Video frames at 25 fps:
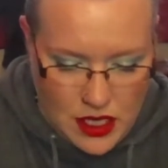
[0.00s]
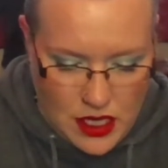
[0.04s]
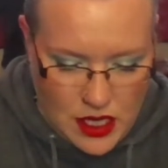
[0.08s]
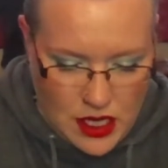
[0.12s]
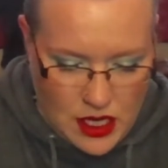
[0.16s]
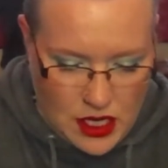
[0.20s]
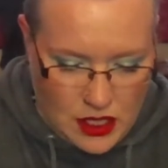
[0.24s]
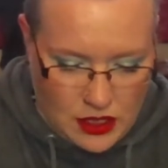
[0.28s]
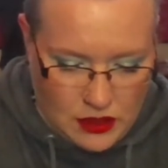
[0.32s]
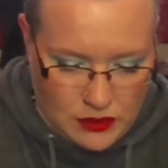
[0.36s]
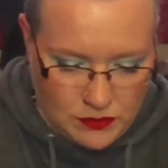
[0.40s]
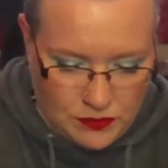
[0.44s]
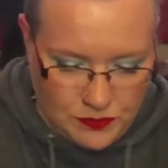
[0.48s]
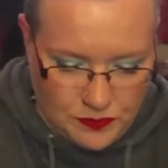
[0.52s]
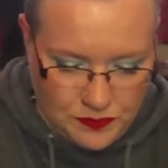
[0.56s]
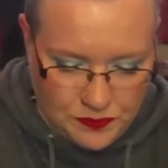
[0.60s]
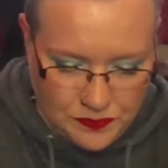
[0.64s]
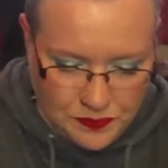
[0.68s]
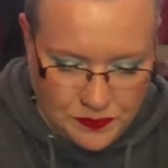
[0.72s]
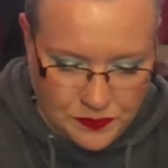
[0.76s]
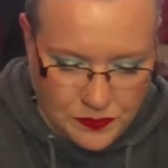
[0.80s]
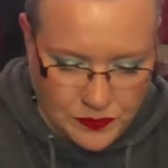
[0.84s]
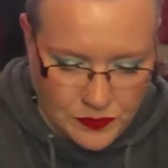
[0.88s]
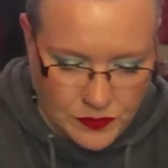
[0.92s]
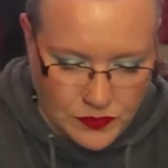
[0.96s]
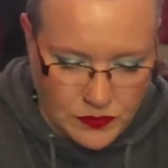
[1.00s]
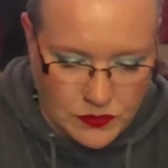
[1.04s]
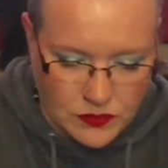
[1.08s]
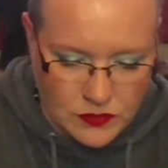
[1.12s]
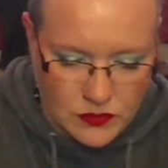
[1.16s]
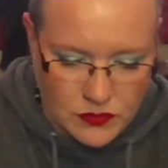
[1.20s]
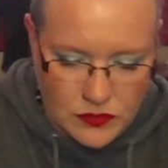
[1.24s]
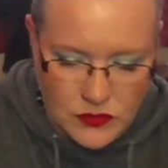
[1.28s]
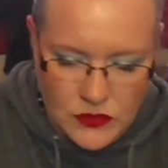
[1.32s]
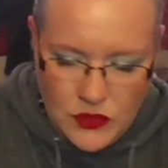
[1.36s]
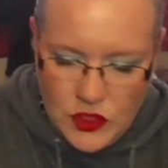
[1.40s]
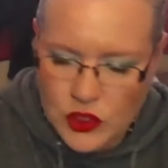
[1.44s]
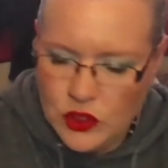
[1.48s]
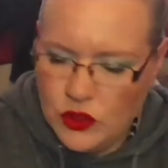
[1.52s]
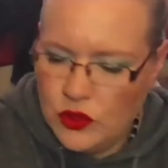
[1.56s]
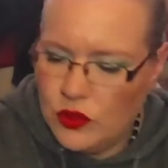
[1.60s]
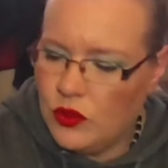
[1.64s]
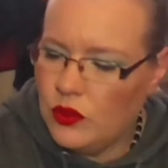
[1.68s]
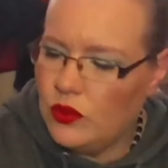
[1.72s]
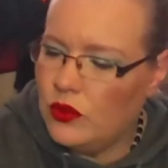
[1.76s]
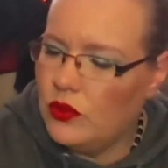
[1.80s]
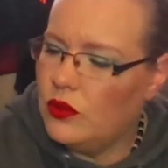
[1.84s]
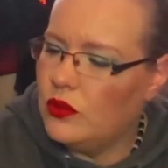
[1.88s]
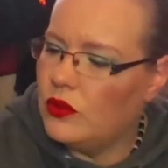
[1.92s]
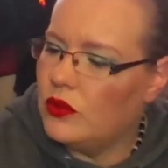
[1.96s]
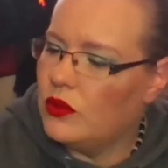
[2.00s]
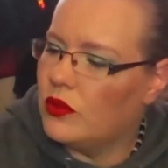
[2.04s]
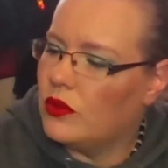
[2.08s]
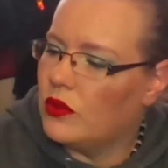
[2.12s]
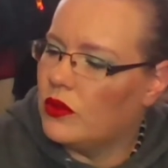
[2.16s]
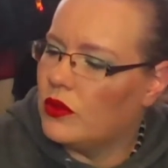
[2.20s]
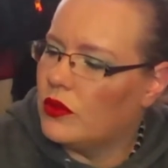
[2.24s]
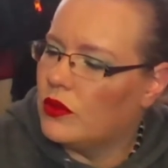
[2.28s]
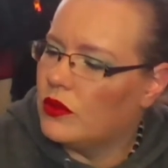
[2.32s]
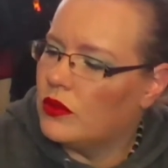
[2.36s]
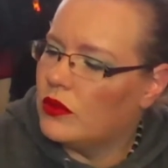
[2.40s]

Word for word: Um, ooh.